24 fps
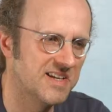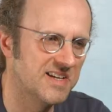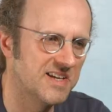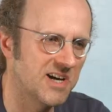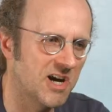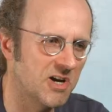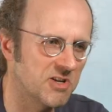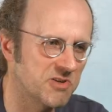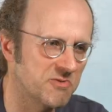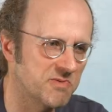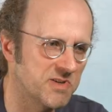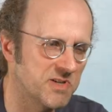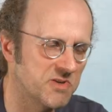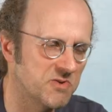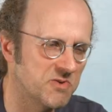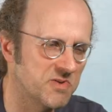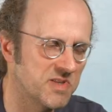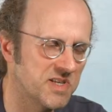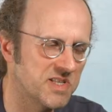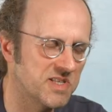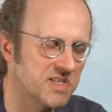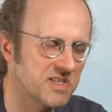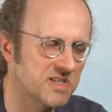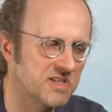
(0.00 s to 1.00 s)
How do we do
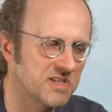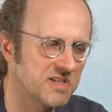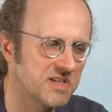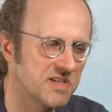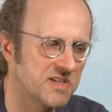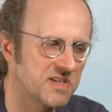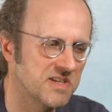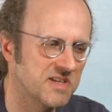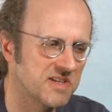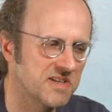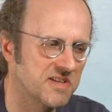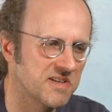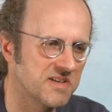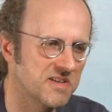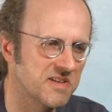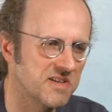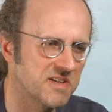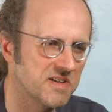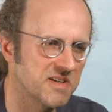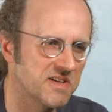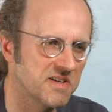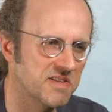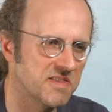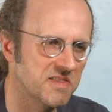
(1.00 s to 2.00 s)
this?
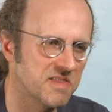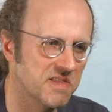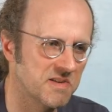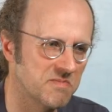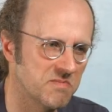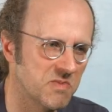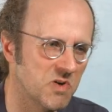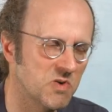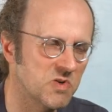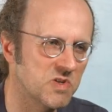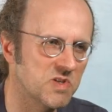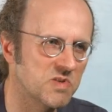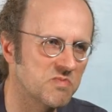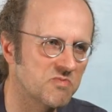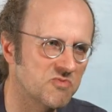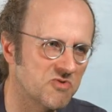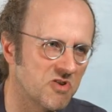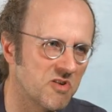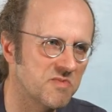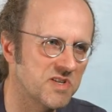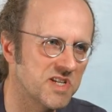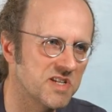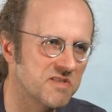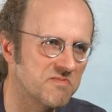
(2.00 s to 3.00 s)
The most
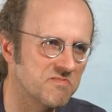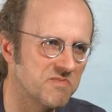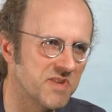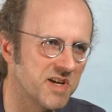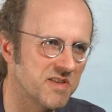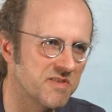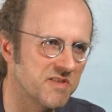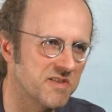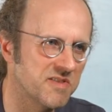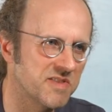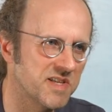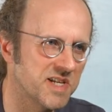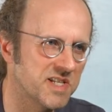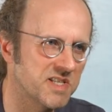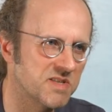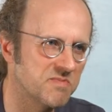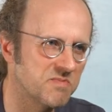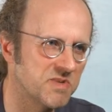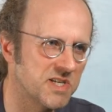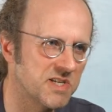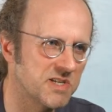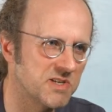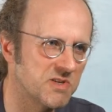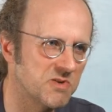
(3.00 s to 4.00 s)
prominent method that's
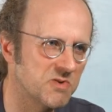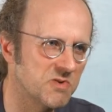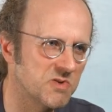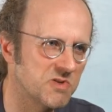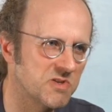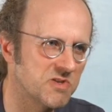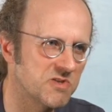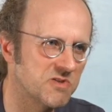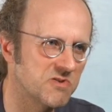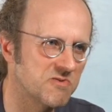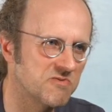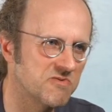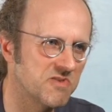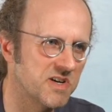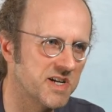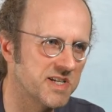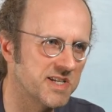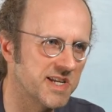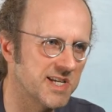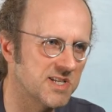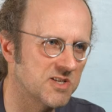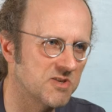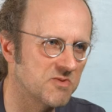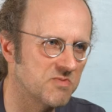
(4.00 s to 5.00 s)
being used to
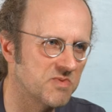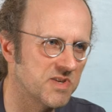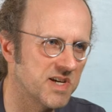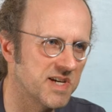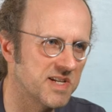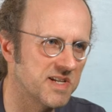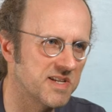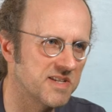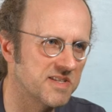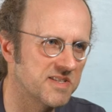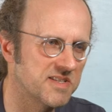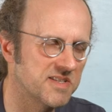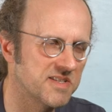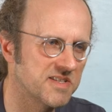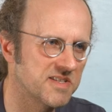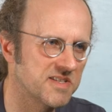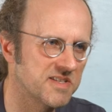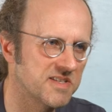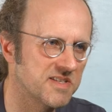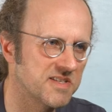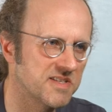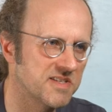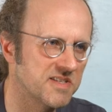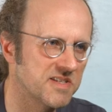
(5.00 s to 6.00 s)
find exoplanets
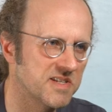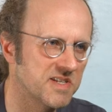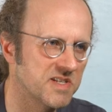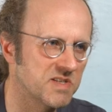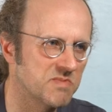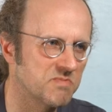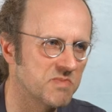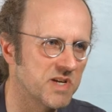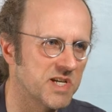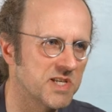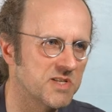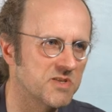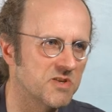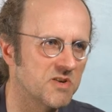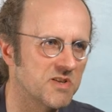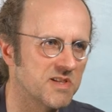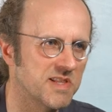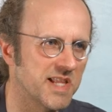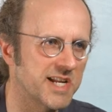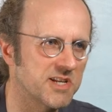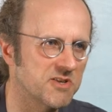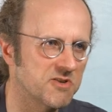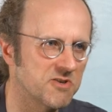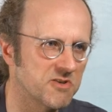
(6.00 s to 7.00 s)
is based on
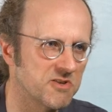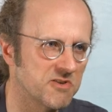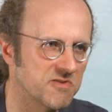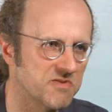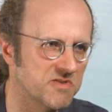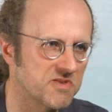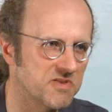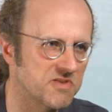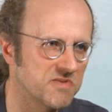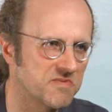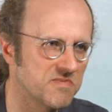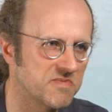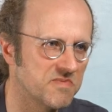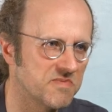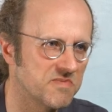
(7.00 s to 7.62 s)
light curves.